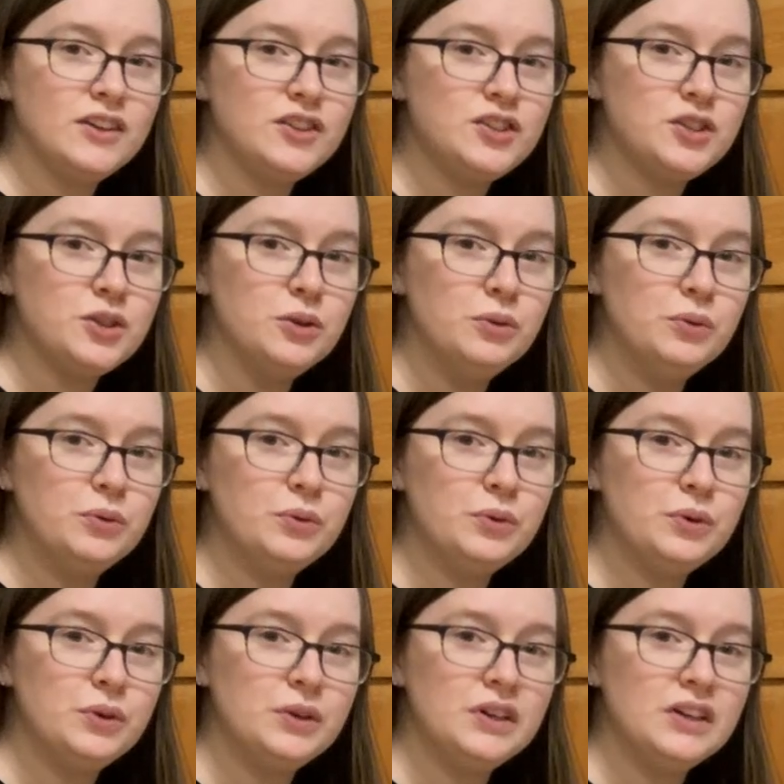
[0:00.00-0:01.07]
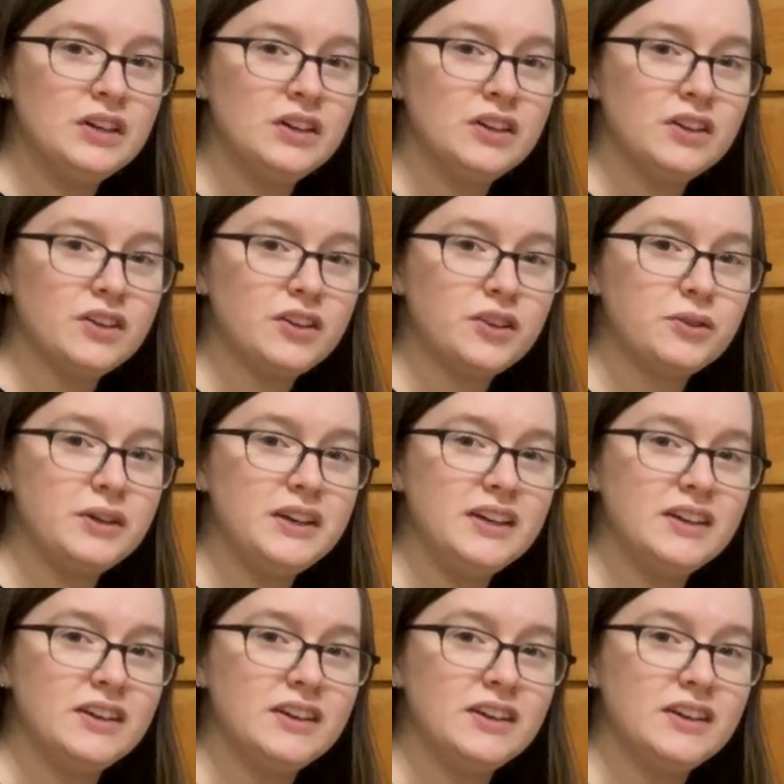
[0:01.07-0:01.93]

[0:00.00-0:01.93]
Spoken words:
2, 3,